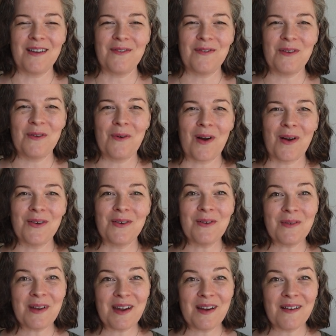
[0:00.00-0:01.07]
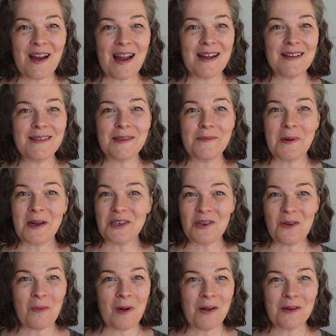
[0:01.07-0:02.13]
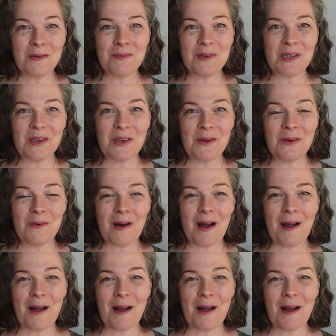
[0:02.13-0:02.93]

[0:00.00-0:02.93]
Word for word: If you are new here, a special welcome to you.